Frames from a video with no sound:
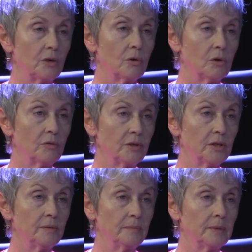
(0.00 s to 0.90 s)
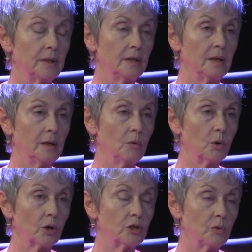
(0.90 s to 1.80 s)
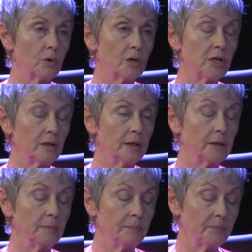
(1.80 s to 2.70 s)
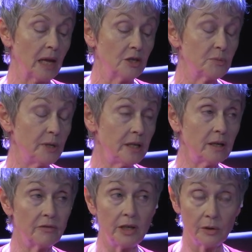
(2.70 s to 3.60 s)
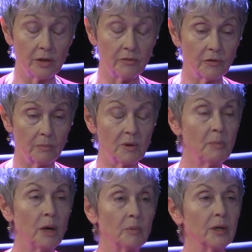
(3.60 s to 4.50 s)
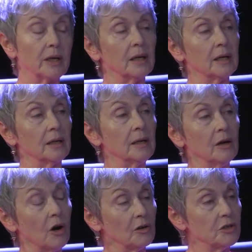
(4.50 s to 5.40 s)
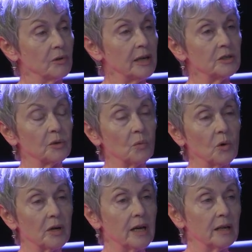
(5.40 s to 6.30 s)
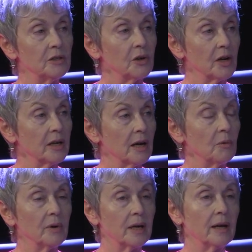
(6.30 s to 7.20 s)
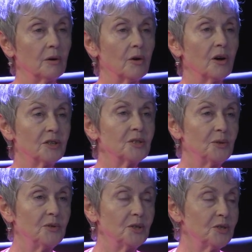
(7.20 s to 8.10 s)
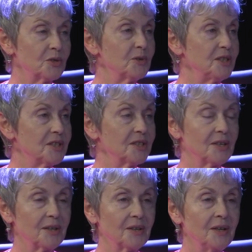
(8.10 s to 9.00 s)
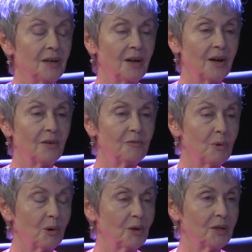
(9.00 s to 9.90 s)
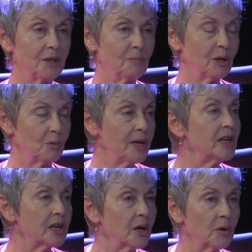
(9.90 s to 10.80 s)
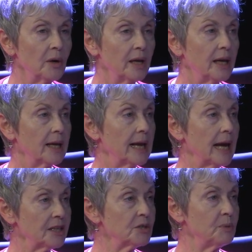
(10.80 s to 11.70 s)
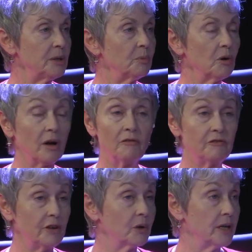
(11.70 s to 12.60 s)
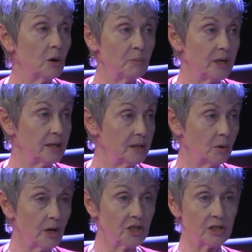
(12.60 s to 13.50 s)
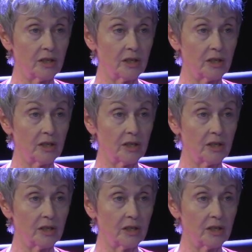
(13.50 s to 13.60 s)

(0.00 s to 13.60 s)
goal to work toward. Speaking of hearing from the public, our director, Warren Edgar, and I went out onto the streets of Portland about a week ago and asked people a very open-ended question,